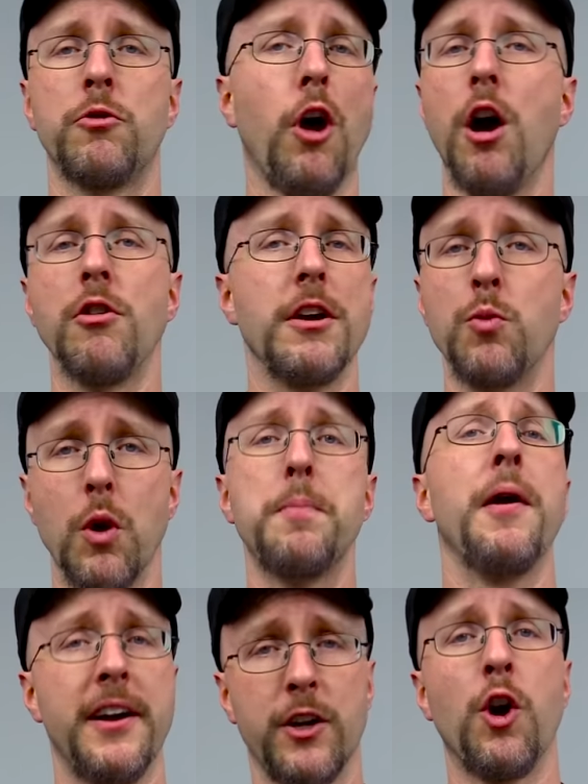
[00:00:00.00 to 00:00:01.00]
Sorry, we're
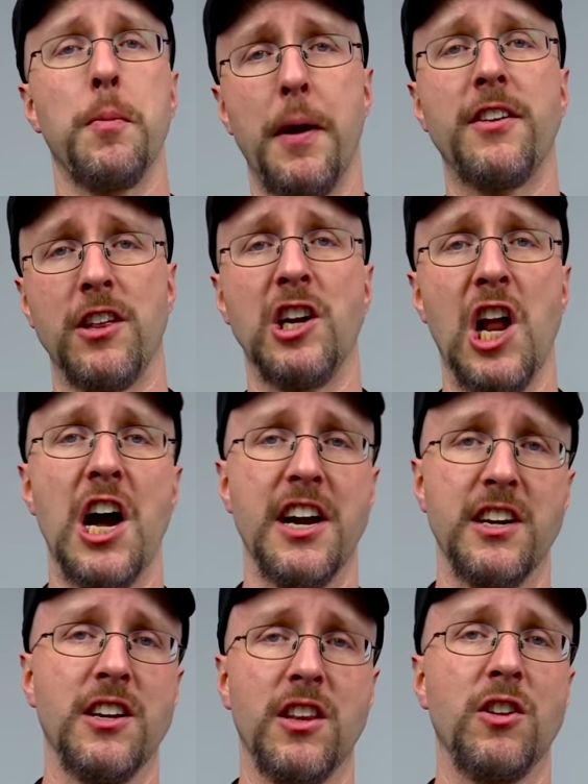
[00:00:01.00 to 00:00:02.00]
paying her by the
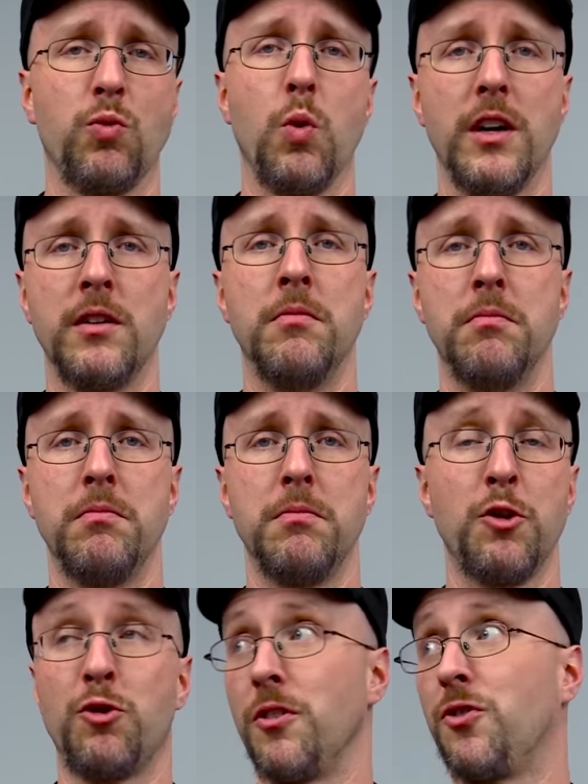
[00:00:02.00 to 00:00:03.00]
line in this one.
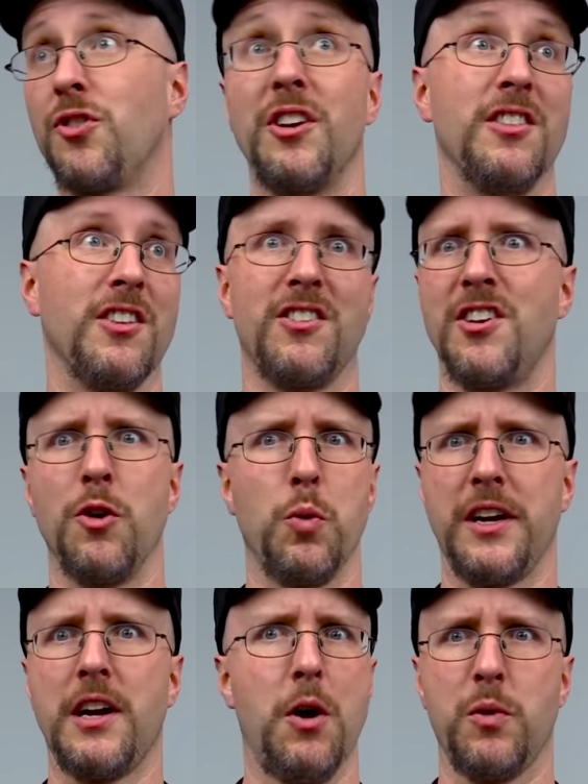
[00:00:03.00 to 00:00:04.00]
You should have seen the deal
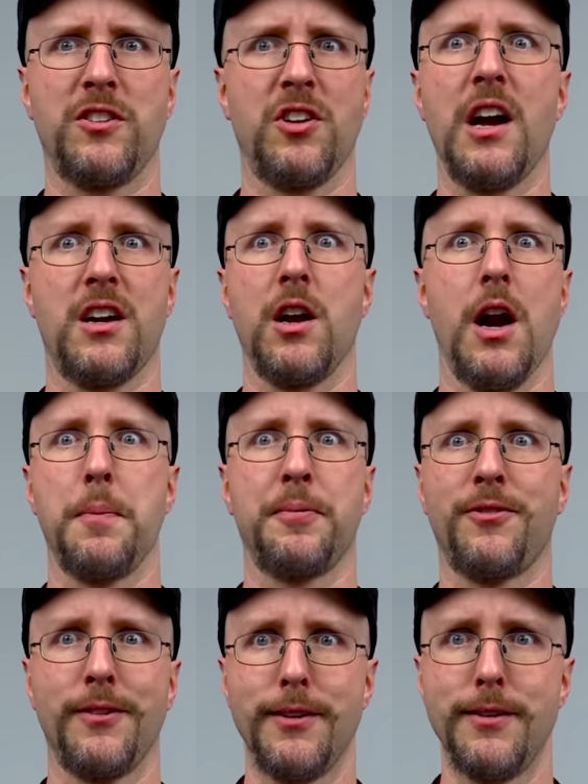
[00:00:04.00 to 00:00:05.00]
we got with
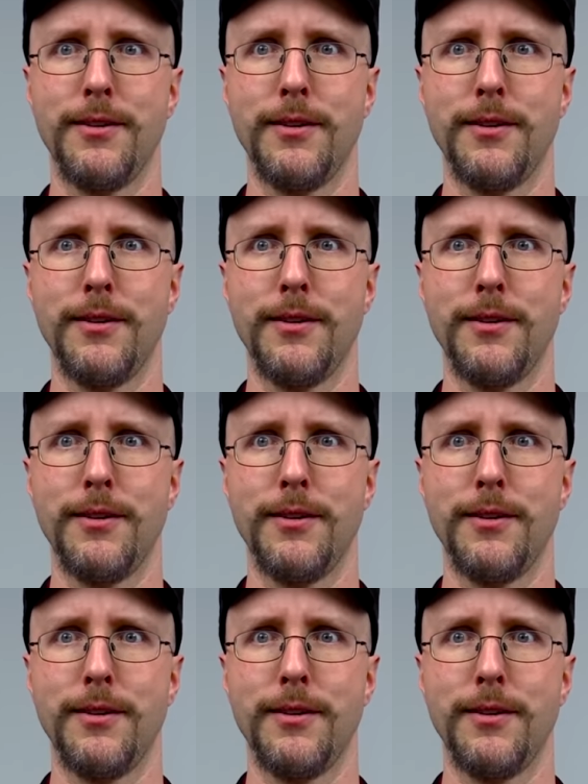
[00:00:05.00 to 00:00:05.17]
Cyclops.